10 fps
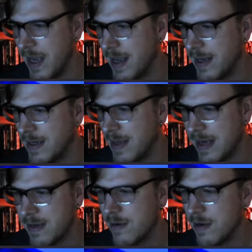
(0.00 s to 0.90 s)
and
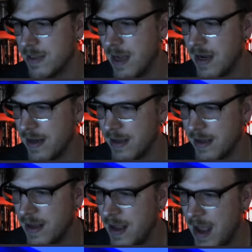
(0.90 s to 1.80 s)
Hector Aldana